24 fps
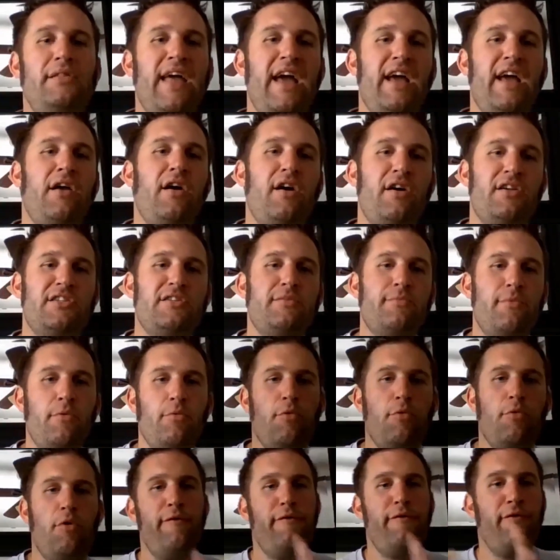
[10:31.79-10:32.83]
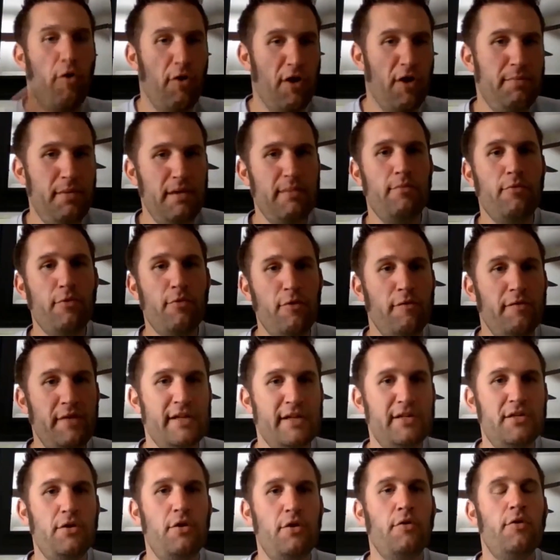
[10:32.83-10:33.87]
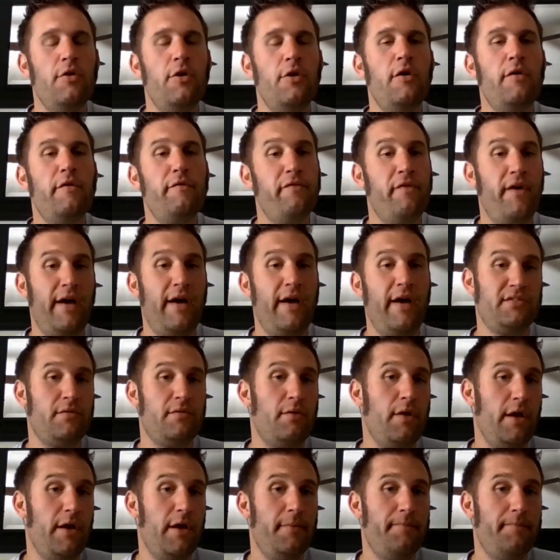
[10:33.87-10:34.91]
that customer will fully be moved into Flex 3.